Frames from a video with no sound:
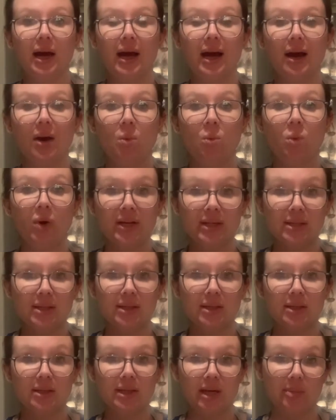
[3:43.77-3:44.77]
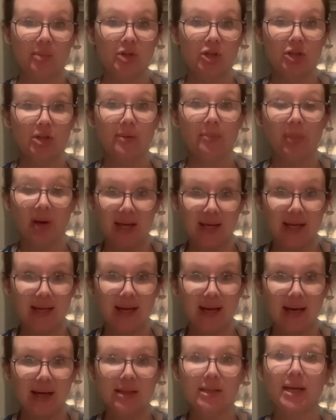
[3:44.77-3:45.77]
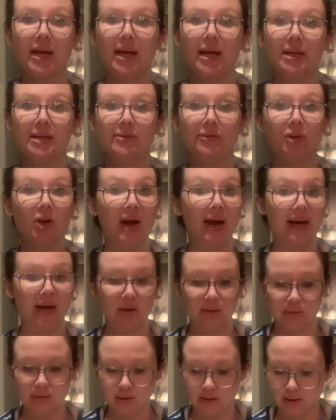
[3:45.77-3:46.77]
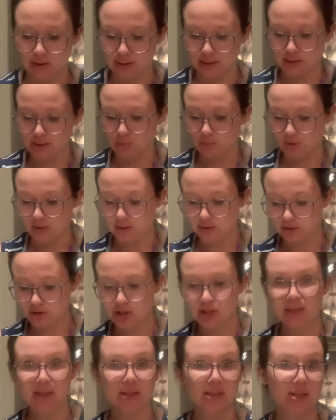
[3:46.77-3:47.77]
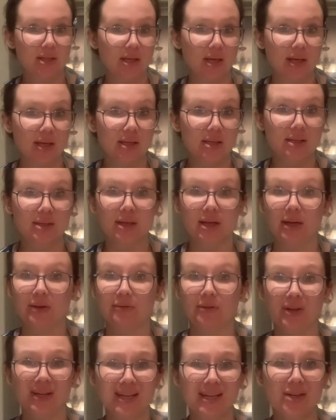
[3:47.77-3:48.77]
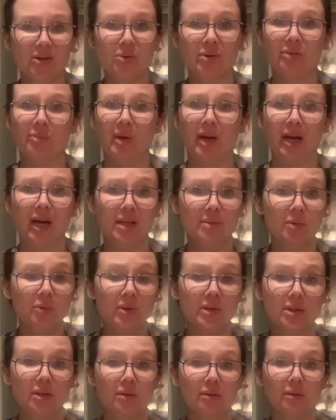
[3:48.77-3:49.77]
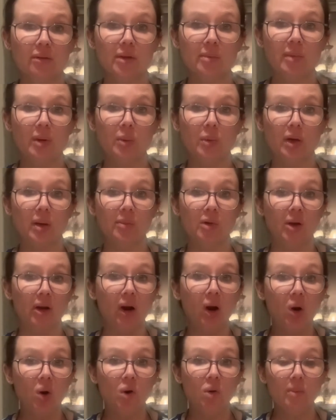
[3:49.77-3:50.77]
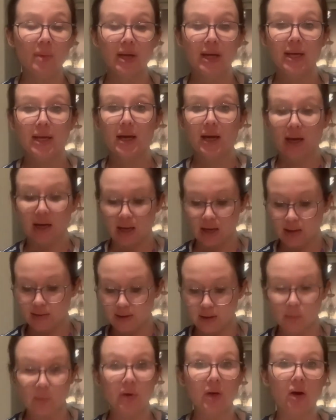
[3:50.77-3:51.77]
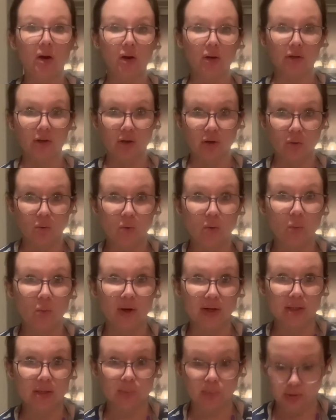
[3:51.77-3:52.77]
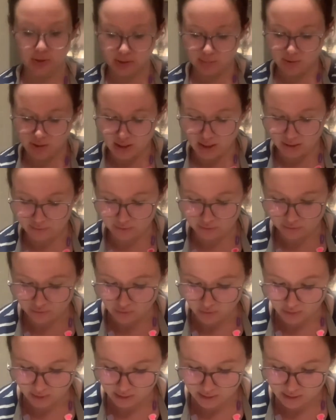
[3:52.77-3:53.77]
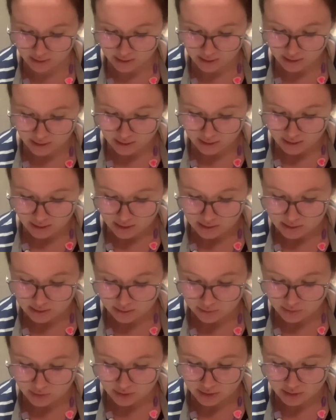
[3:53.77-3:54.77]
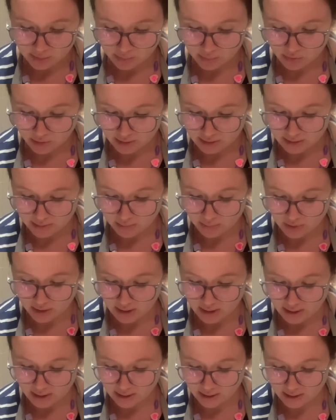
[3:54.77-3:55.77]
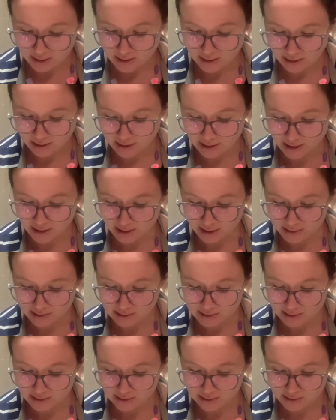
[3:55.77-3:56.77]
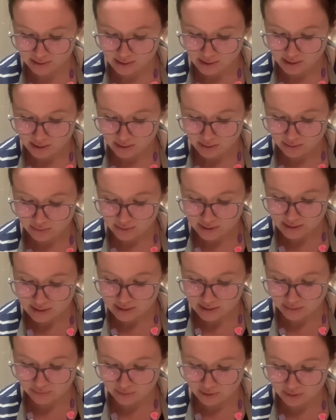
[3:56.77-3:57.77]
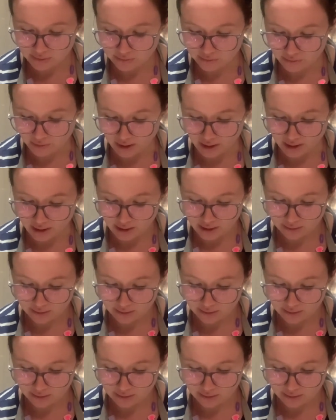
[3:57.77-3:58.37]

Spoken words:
what temperature to bake it at and for how long as well, just in case I forget, or if my husband wants to throw them in when I'm not home, then we all know what to put them in the oven for. So I'm just going to put bake at 375